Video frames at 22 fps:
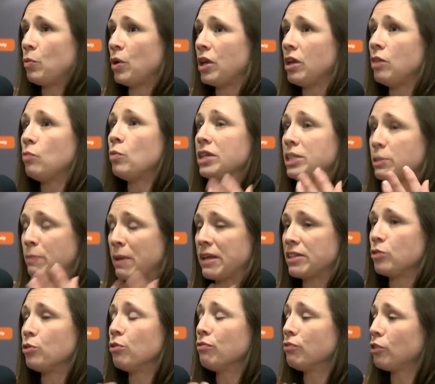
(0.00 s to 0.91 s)
we
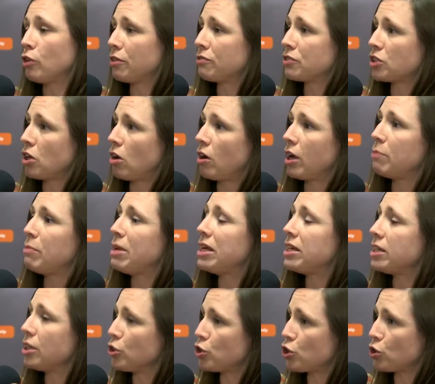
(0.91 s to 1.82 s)
spend an awful lot of time
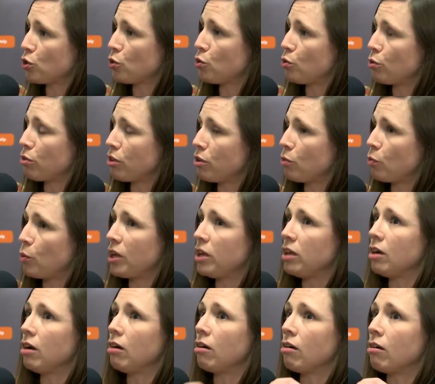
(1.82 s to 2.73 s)
making sure that
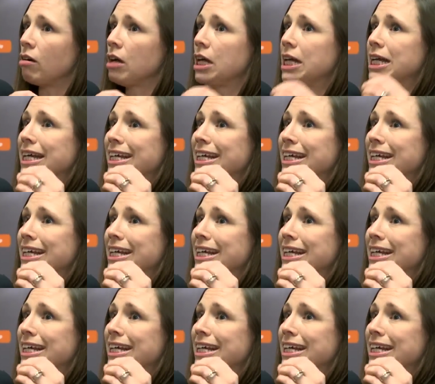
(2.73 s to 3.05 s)
we are